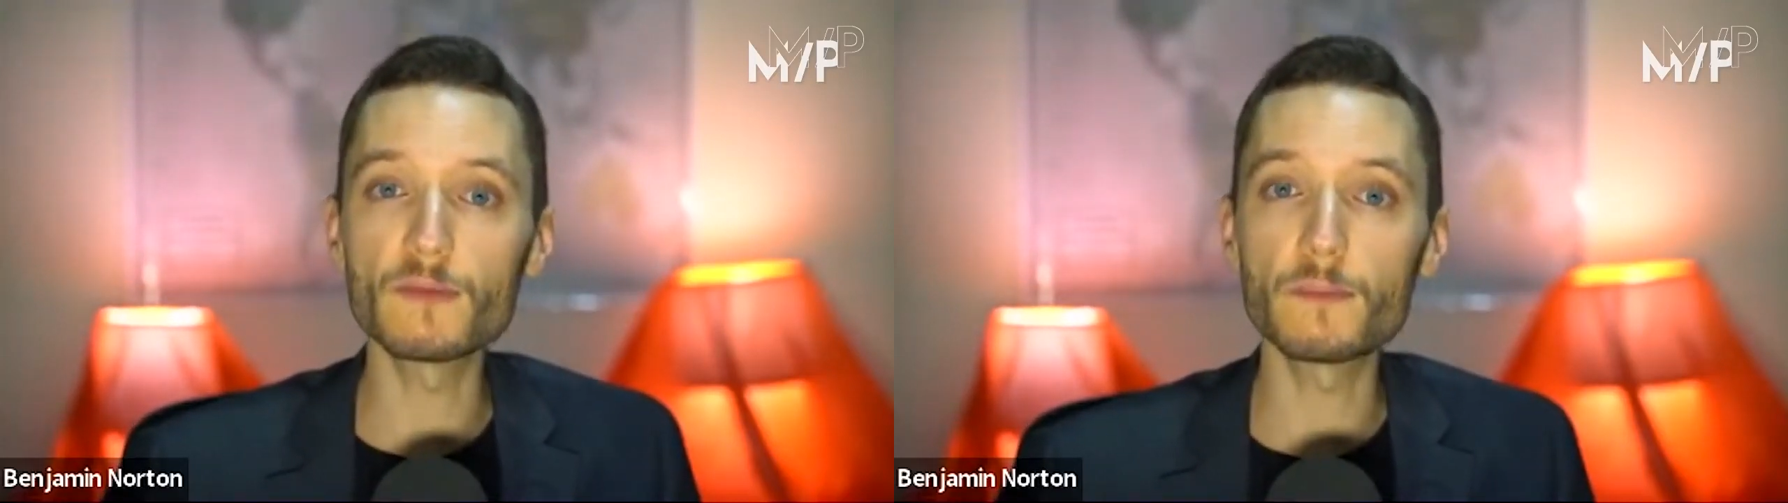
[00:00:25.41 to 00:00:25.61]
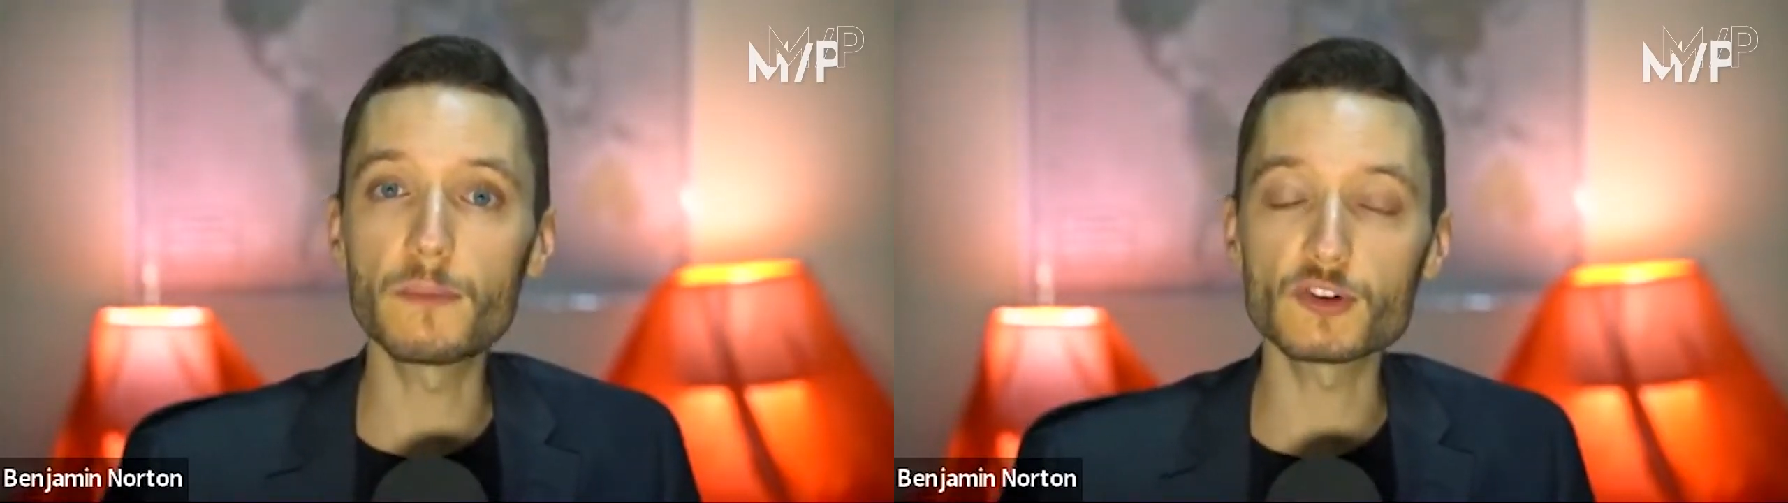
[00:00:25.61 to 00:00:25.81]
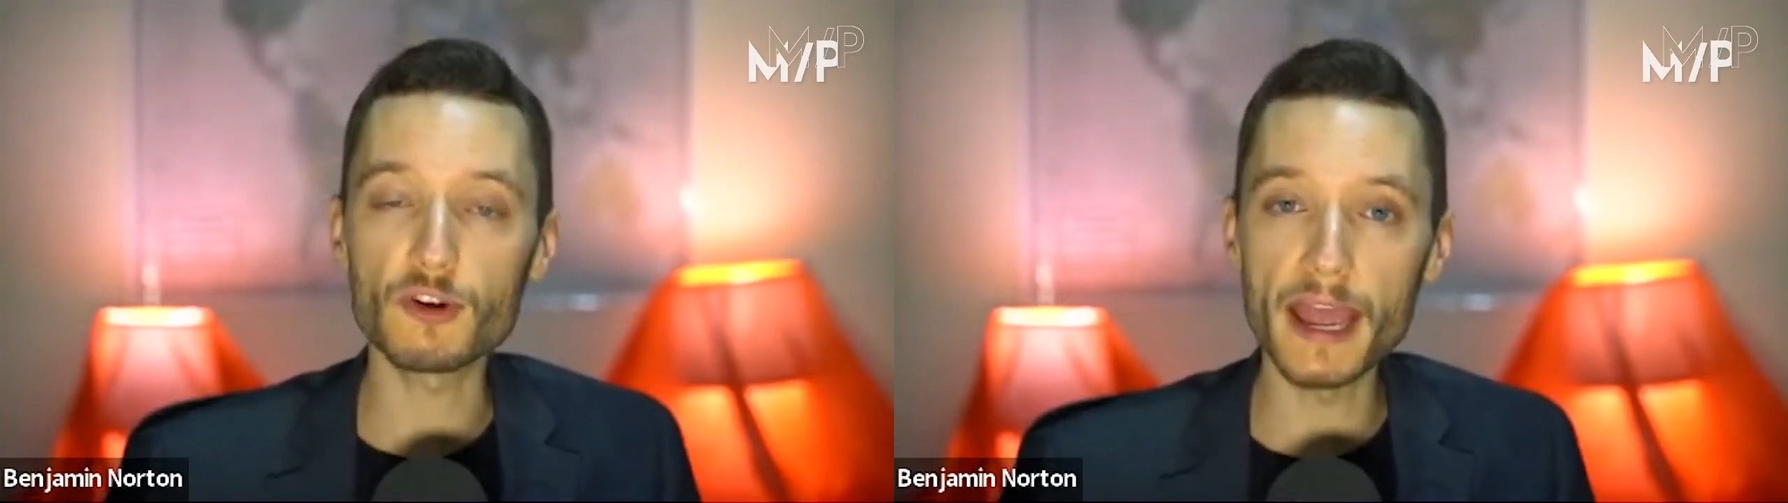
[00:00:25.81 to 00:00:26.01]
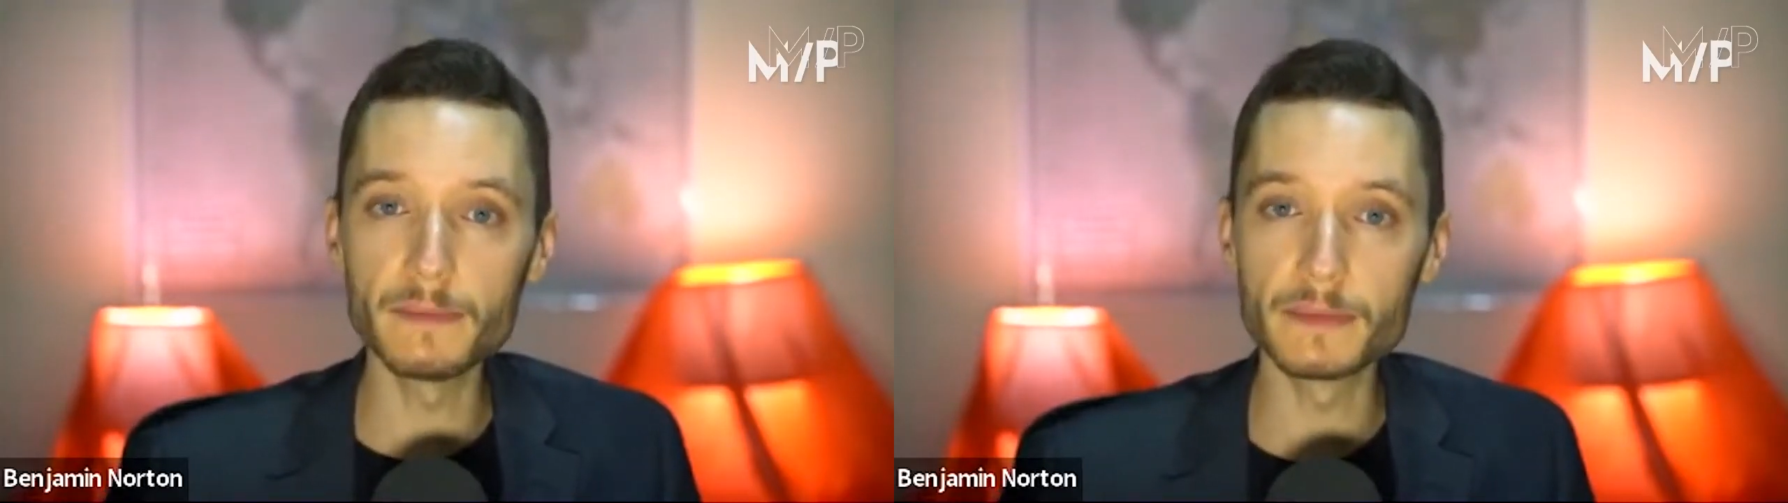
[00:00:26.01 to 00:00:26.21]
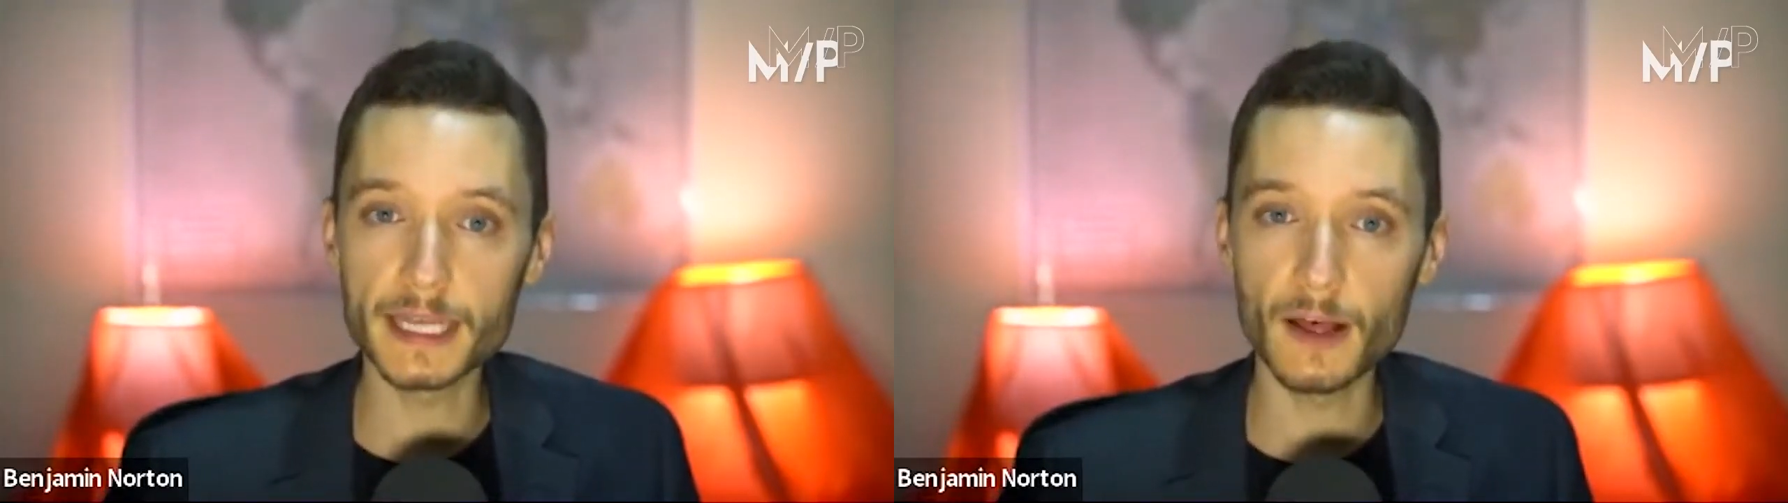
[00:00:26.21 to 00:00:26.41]
to portray
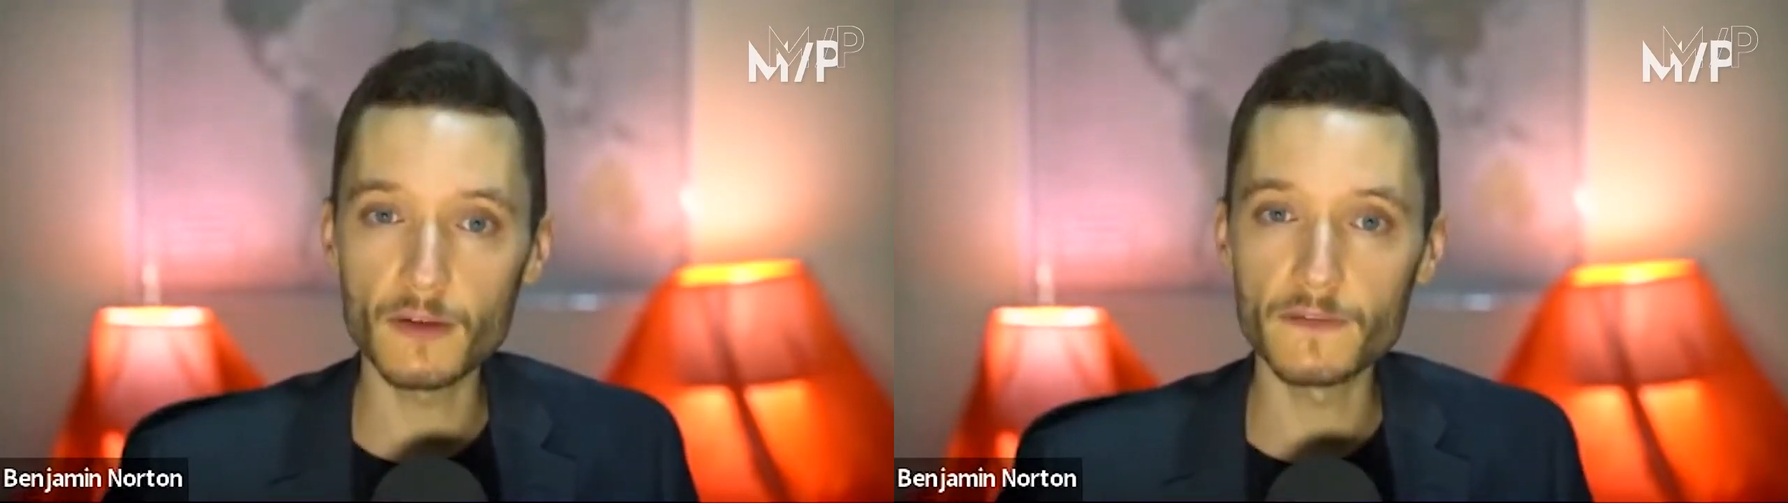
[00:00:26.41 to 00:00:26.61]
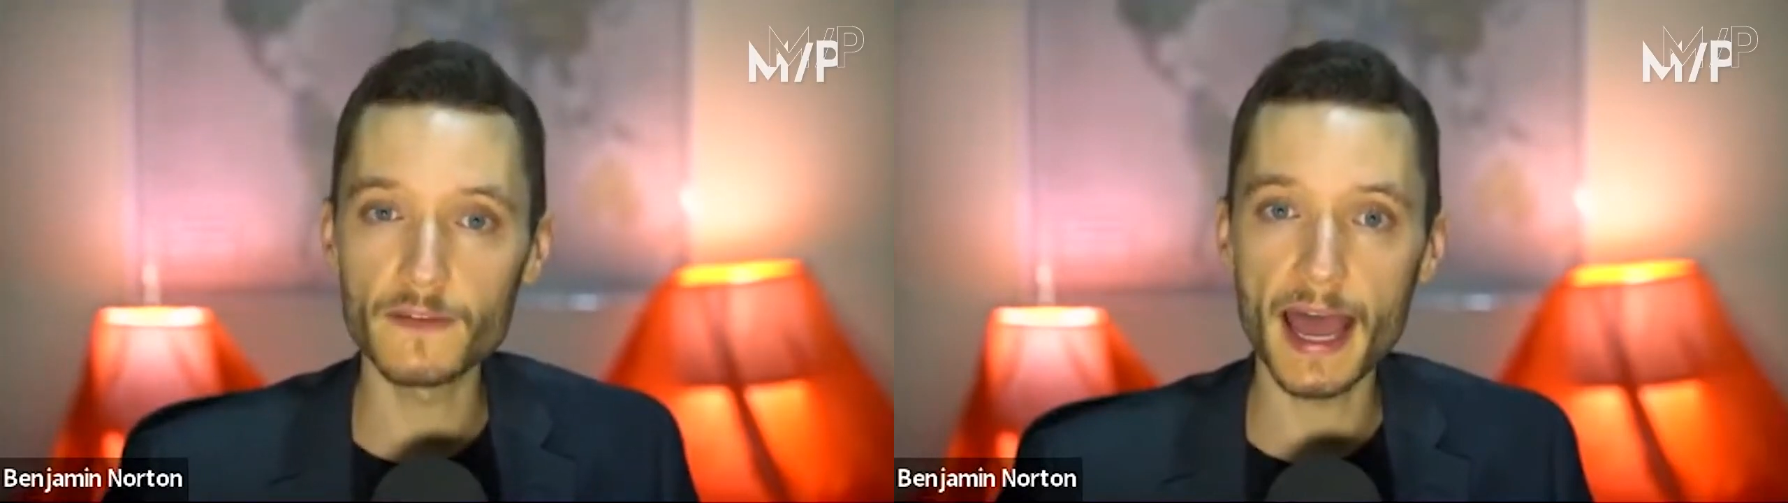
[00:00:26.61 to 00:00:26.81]
himself